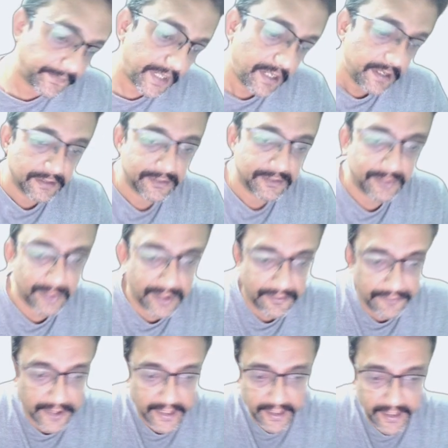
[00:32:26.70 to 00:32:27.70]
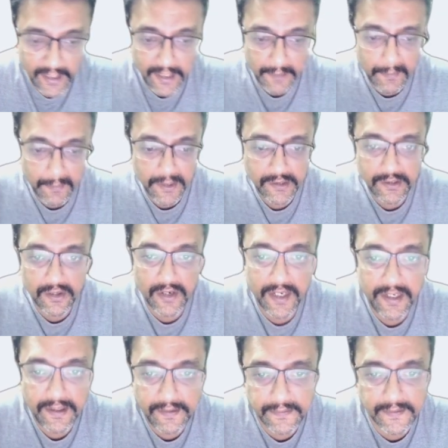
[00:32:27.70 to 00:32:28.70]
So the final numbers are in.
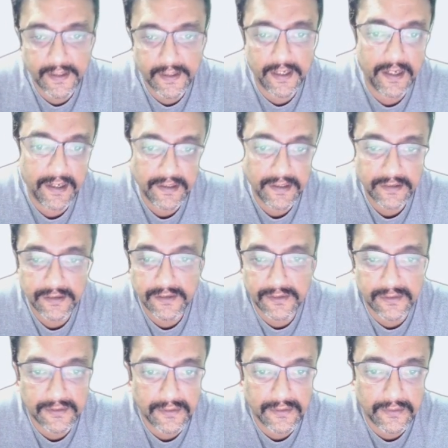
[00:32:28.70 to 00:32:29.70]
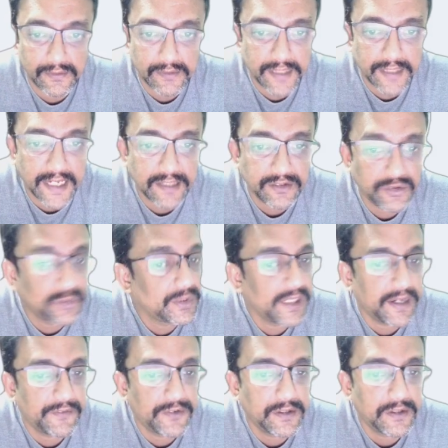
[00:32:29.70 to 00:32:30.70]
So thanks to the
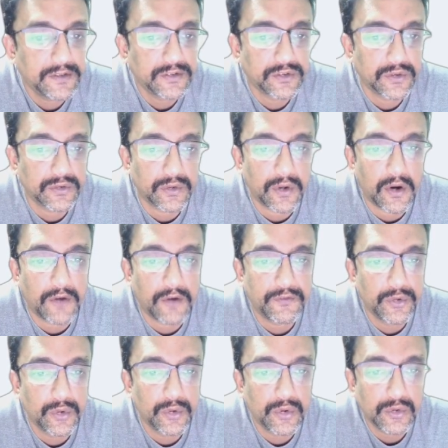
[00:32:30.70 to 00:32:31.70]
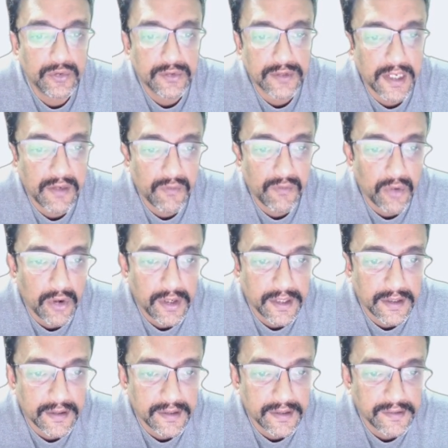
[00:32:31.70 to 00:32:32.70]
efforts of those involved in
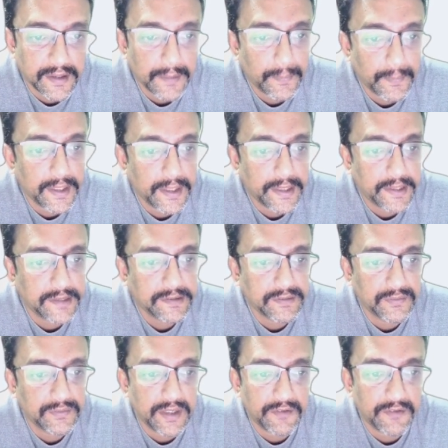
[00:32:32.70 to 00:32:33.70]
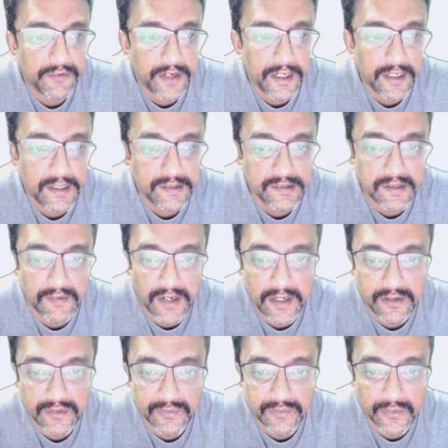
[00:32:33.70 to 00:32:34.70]
recent playtests, we have finalized the values
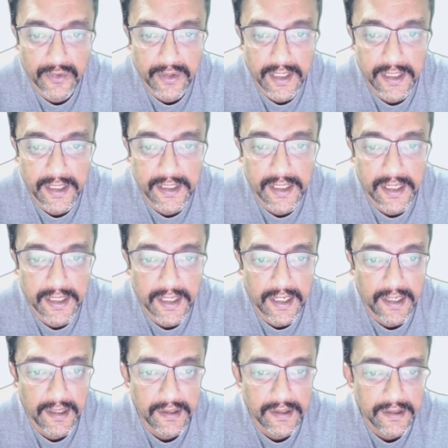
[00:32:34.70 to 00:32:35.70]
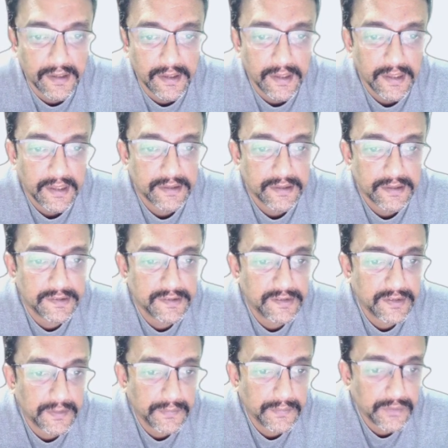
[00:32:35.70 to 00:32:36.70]
for Relic Delta. The
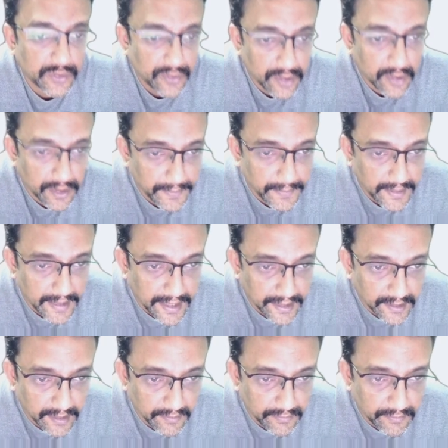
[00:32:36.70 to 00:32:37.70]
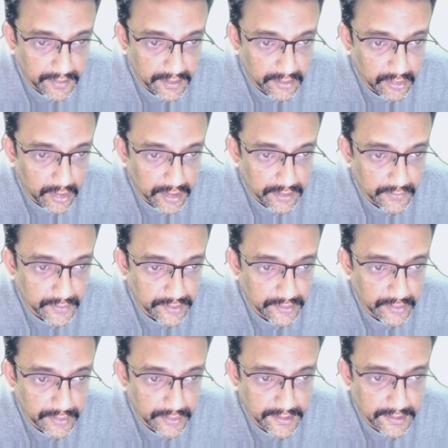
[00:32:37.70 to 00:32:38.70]
system should not be active in Conquest
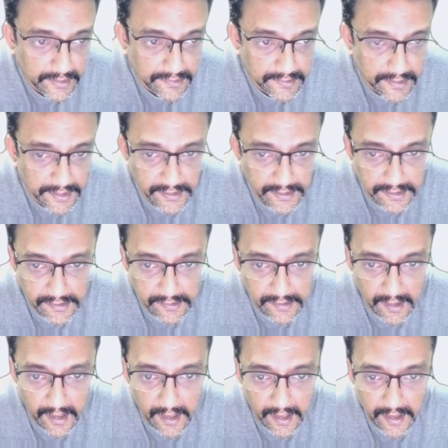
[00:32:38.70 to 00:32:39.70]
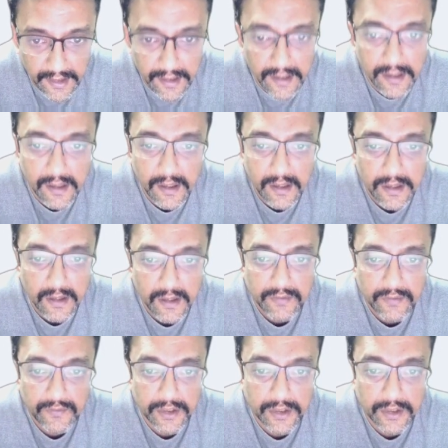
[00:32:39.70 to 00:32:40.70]
during the Stranger's arc. For the